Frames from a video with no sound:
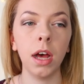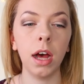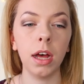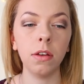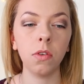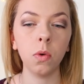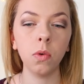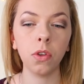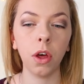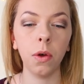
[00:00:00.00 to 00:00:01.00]
And
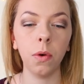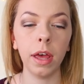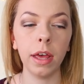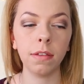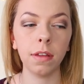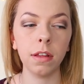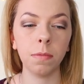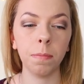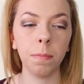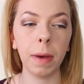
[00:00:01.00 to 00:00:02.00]
also it's
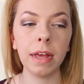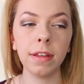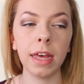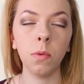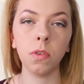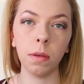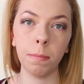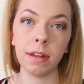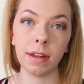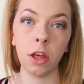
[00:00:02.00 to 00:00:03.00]
it's basically what's
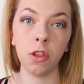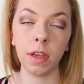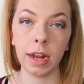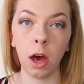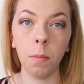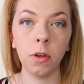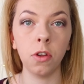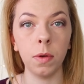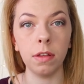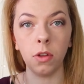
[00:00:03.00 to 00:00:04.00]
going meditation is going to help you
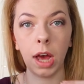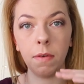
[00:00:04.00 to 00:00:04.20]
to is you